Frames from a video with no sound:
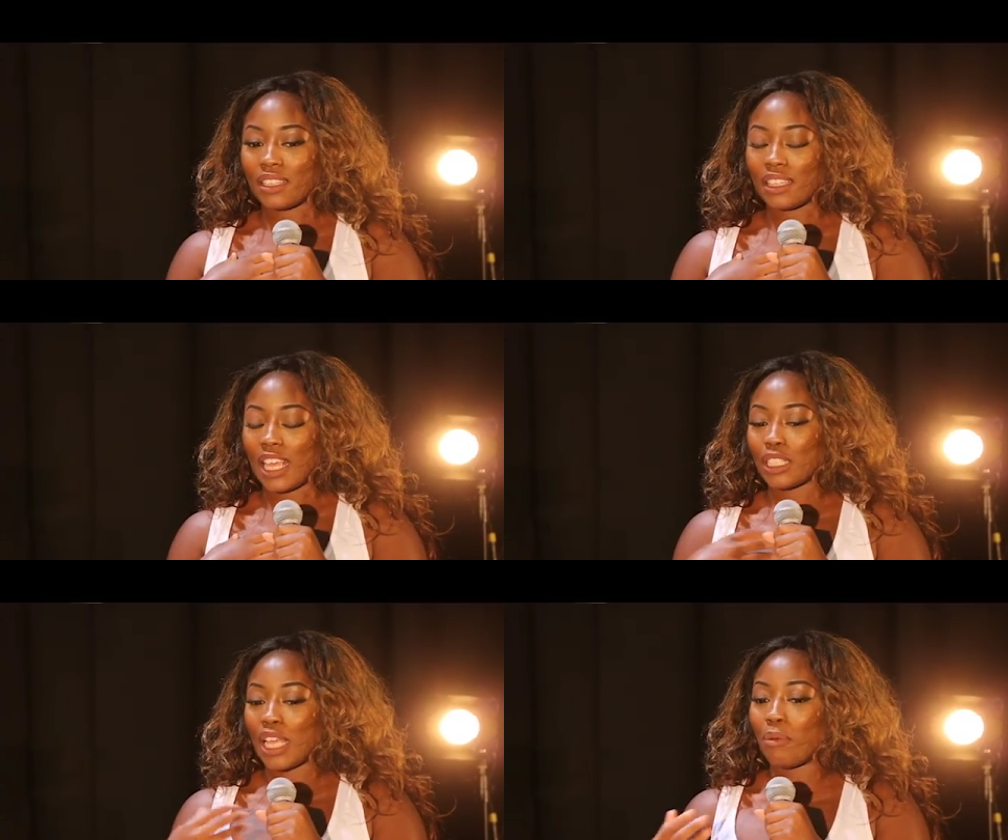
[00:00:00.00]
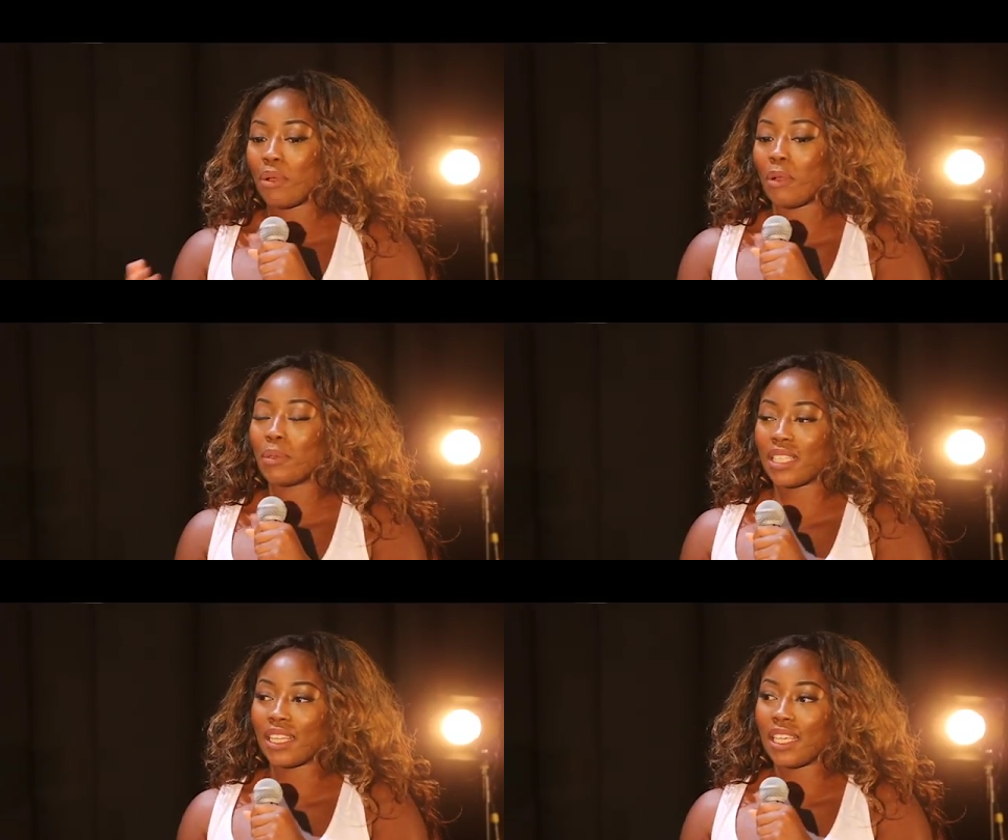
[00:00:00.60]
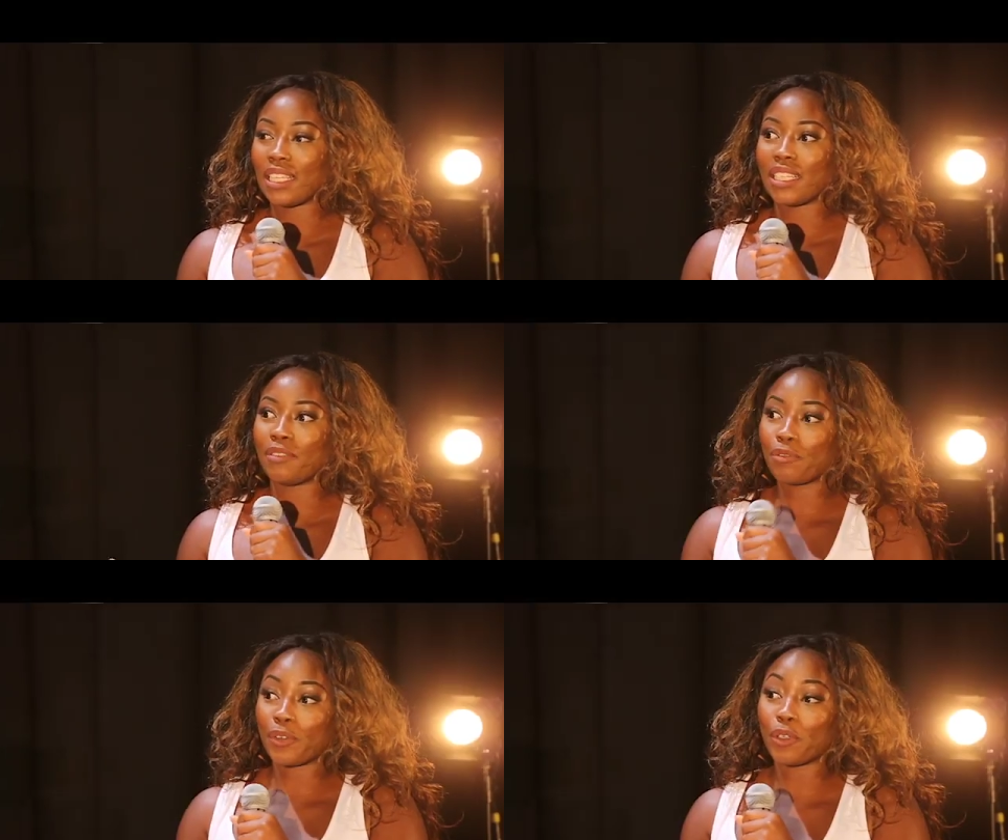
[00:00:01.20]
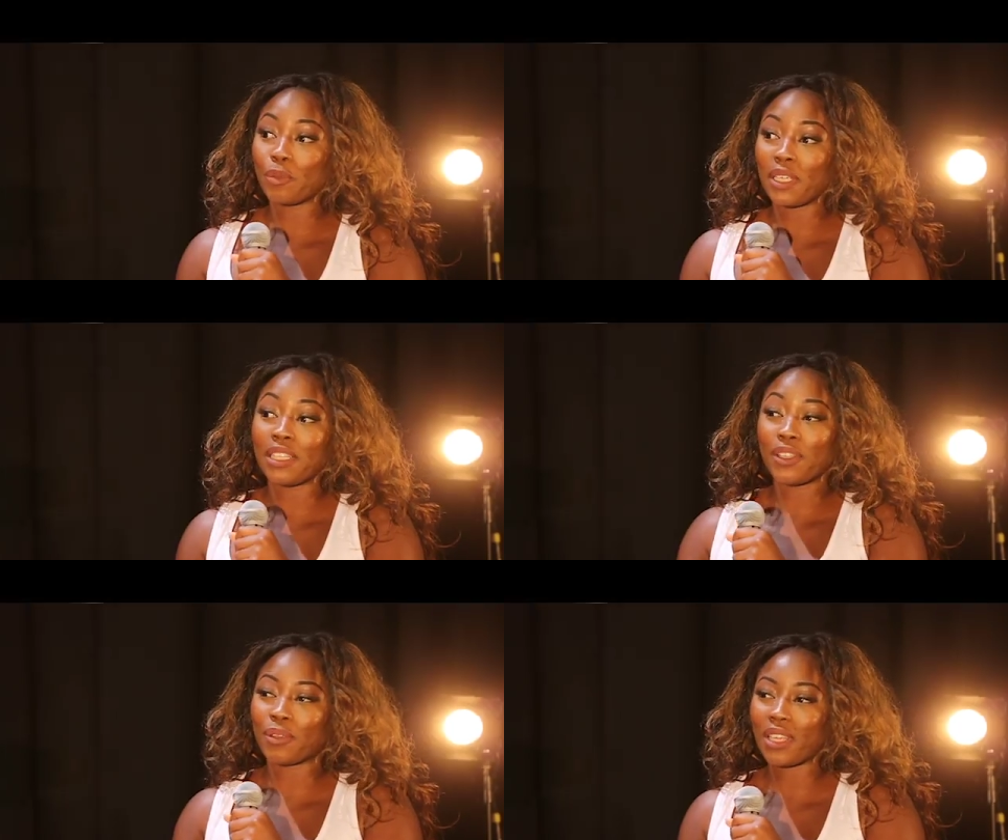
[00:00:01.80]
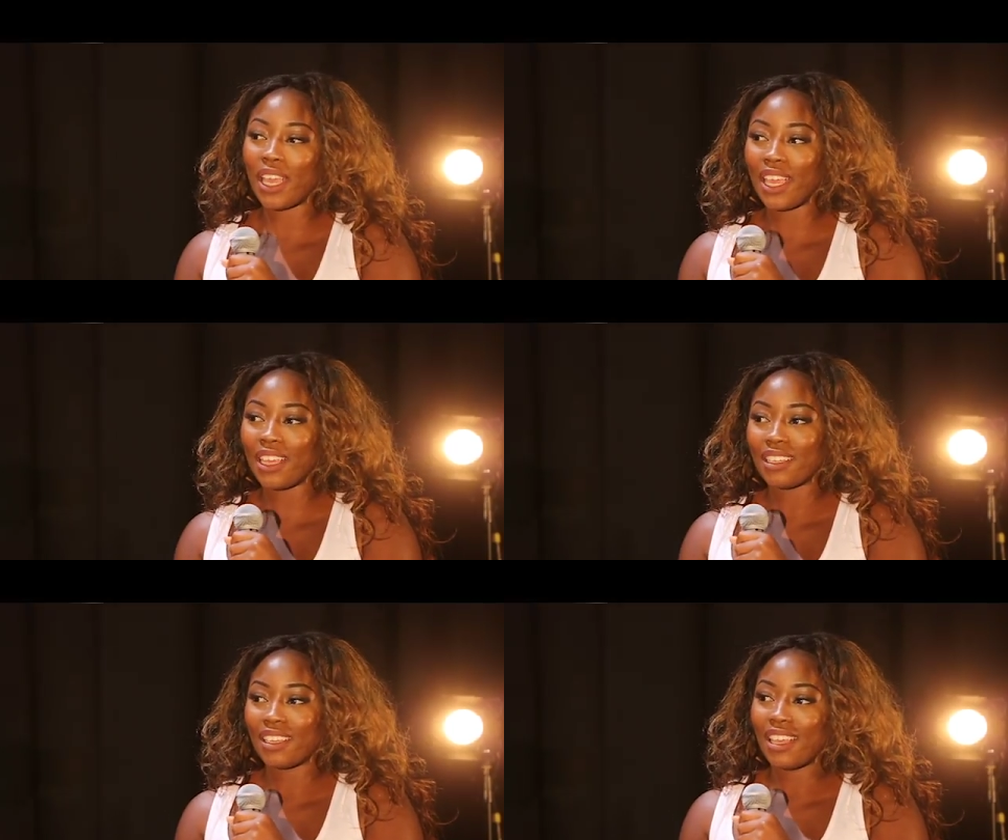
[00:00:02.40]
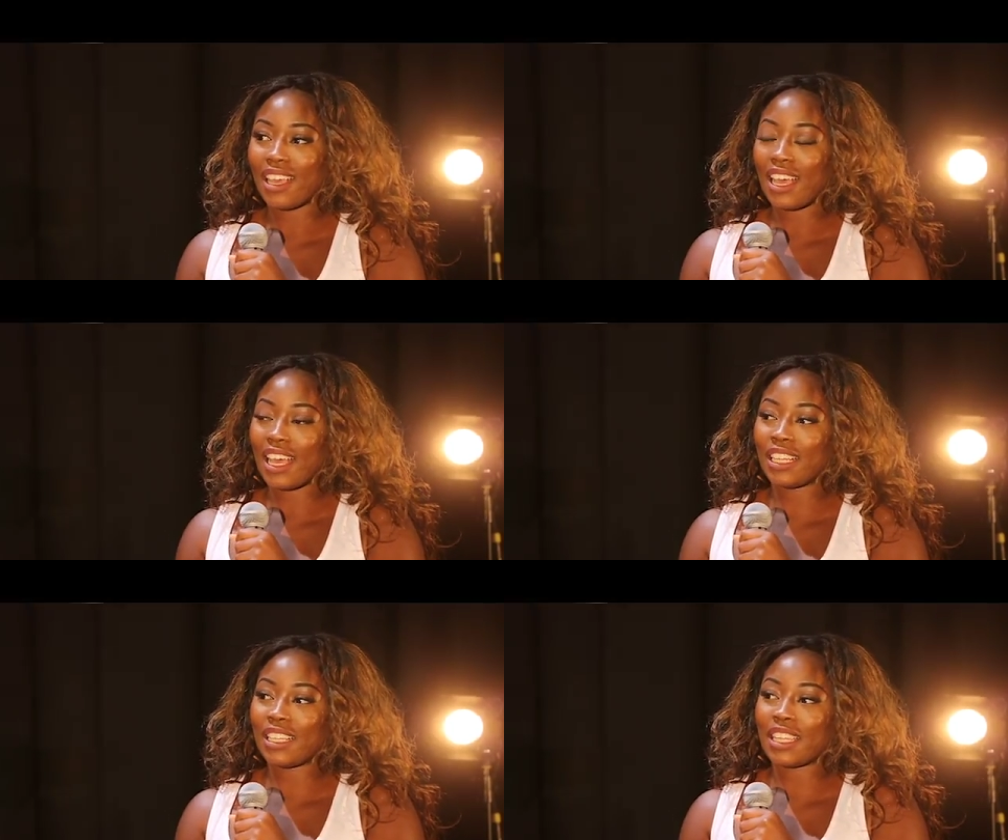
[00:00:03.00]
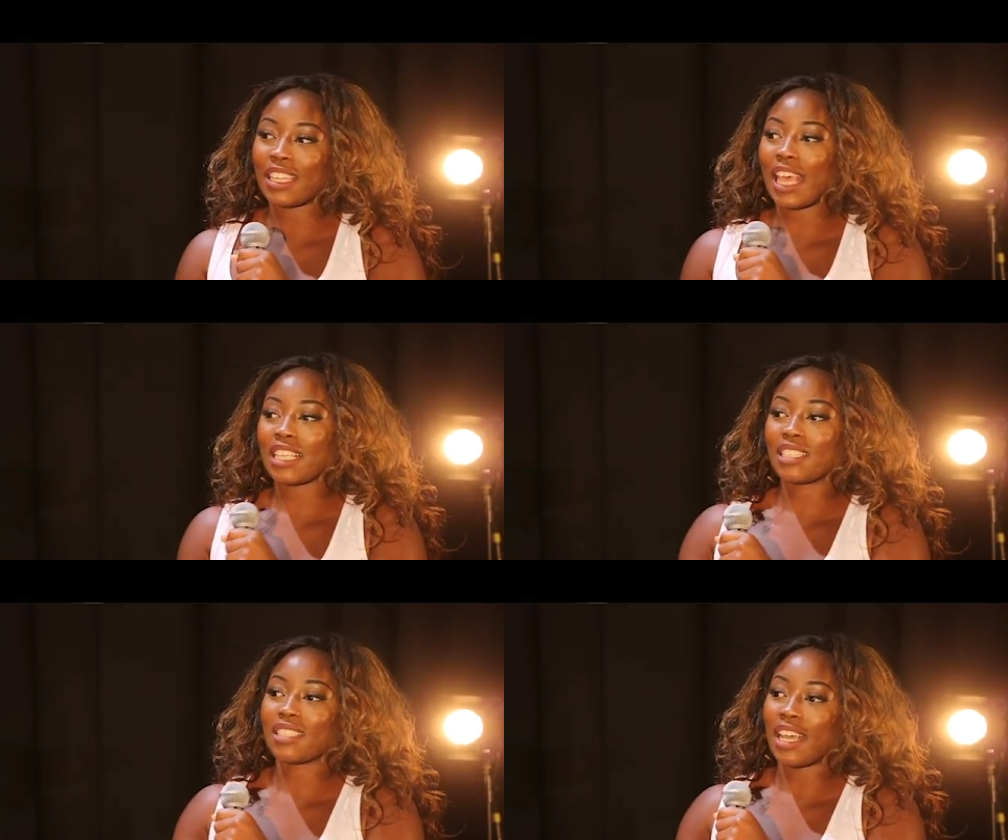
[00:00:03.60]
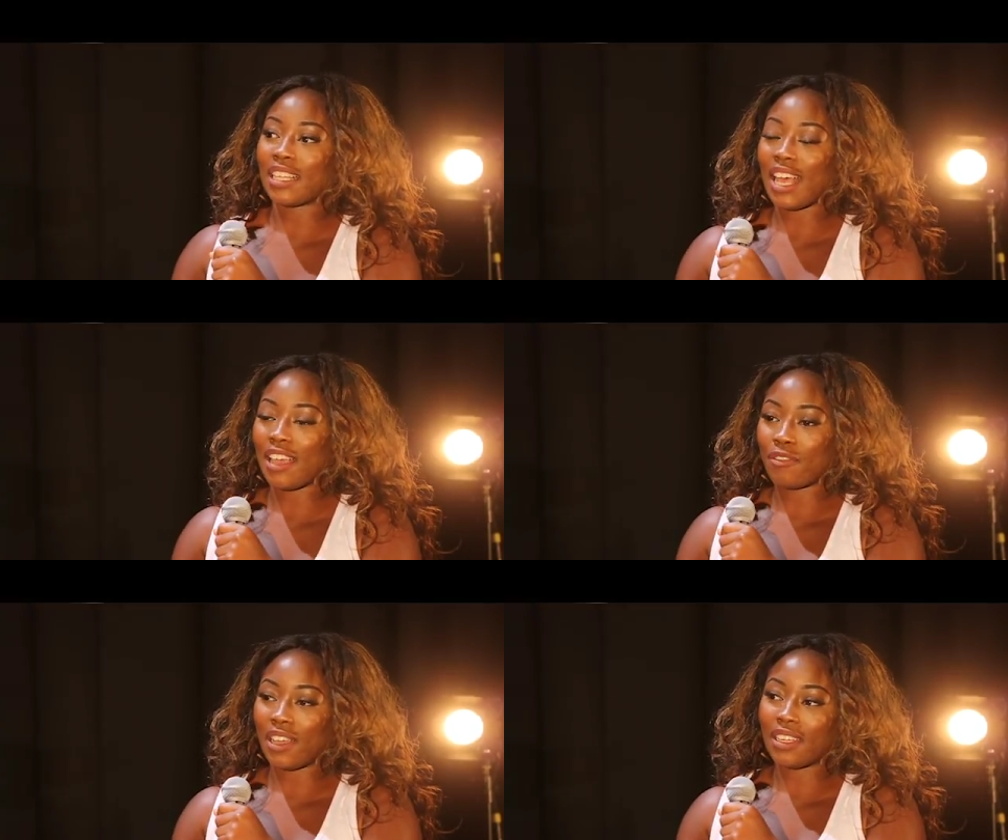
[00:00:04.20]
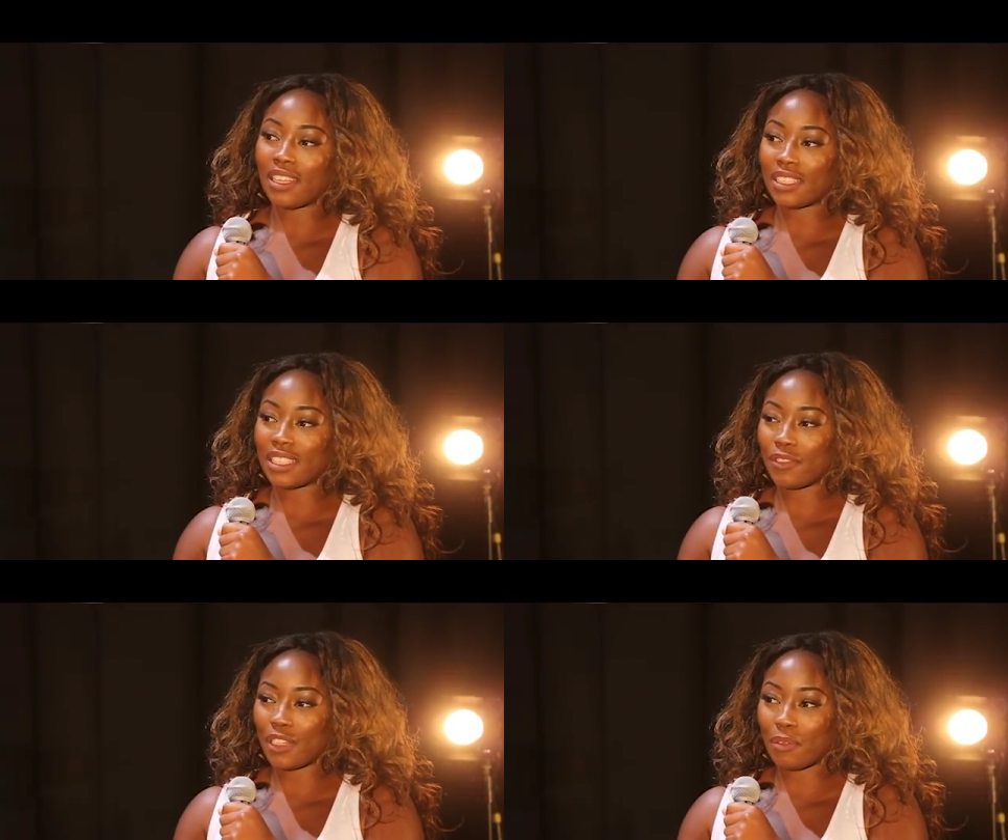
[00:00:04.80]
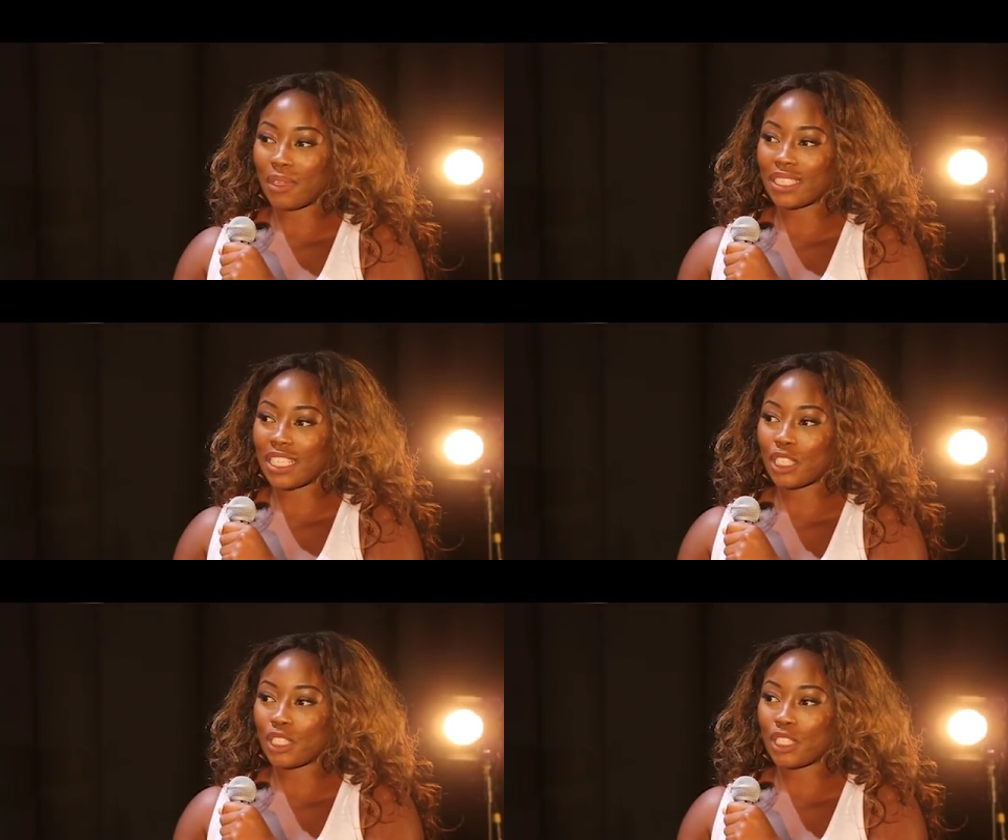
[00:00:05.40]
that's how we're represented in film in the UK. And that's the side that I find negative, if that makes sense.